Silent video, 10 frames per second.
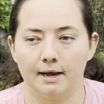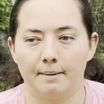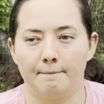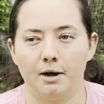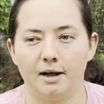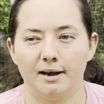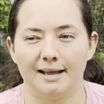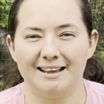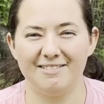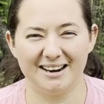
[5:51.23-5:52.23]
But
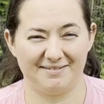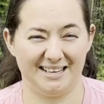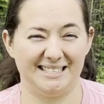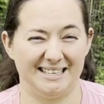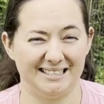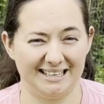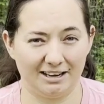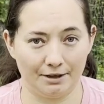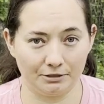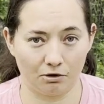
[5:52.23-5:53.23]
even if they did take
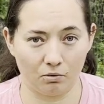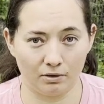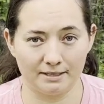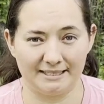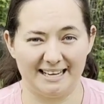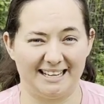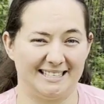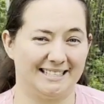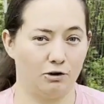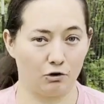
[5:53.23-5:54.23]
out the horns, they can
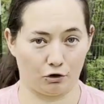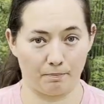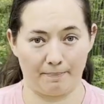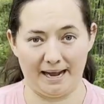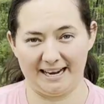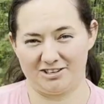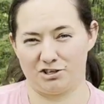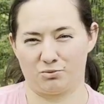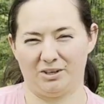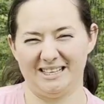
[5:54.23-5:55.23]
still grow back. It just
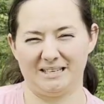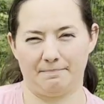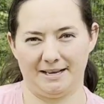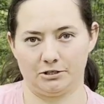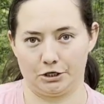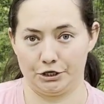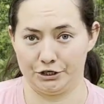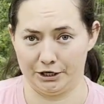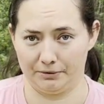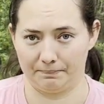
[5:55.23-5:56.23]
really depends on your
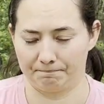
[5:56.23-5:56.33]
doe.